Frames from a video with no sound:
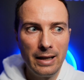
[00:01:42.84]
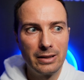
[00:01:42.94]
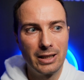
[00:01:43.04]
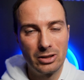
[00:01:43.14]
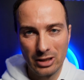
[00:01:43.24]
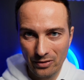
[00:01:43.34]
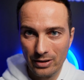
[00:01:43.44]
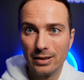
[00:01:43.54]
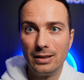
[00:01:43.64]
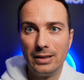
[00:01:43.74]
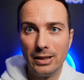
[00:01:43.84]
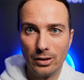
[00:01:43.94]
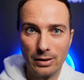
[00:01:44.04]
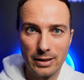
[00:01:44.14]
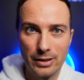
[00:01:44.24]
that definitely need
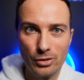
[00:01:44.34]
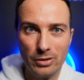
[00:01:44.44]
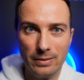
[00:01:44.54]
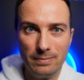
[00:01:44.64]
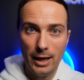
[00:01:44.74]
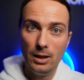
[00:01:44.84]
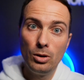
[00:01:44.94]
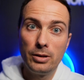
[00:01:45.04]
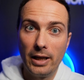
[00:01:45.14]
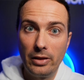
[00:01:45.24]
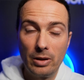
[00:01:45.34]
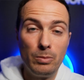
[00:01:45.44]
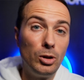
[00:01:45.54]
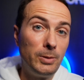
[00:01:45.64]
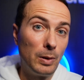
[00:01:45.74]
our attention. I looked at the
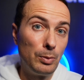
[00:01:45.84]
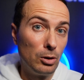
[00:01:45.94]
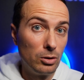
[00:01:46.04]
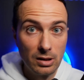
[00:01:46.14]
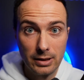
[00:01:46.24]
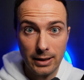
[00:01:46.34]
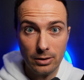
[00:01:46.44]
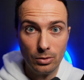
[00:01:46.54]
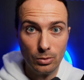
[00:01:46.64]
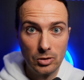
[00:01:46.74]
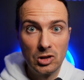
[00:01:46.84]
most popular design tools.